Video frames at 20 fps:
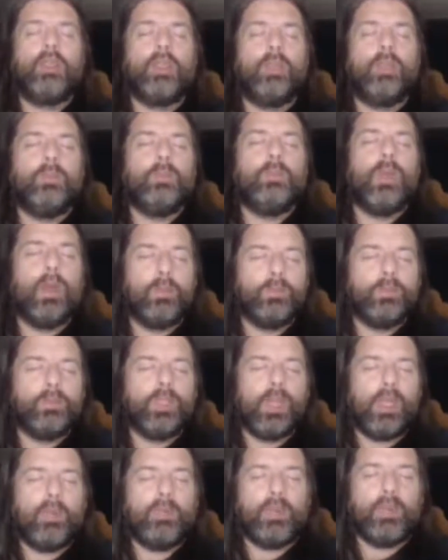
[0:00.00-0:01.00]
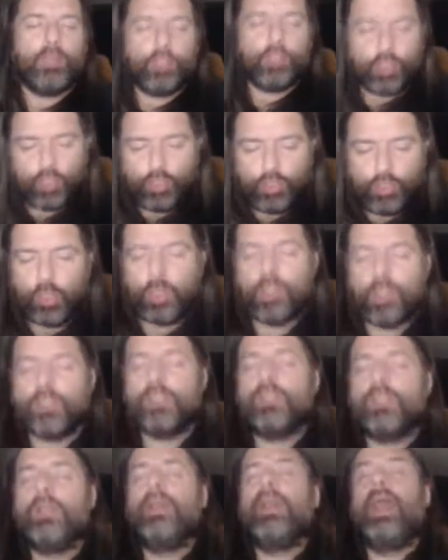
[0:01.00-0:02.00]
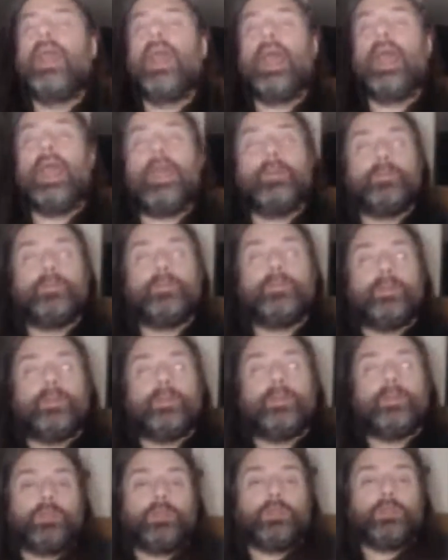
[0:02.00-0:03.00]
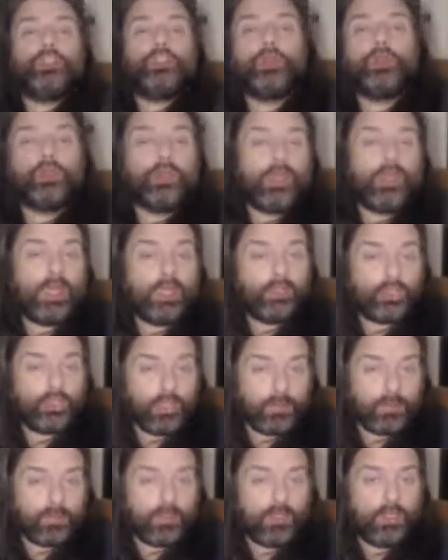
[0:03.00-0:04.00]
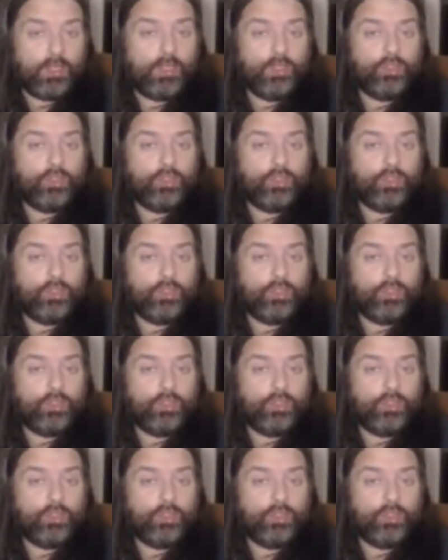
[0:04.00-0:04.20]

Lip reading: keep them up to that, short, and build the storylines up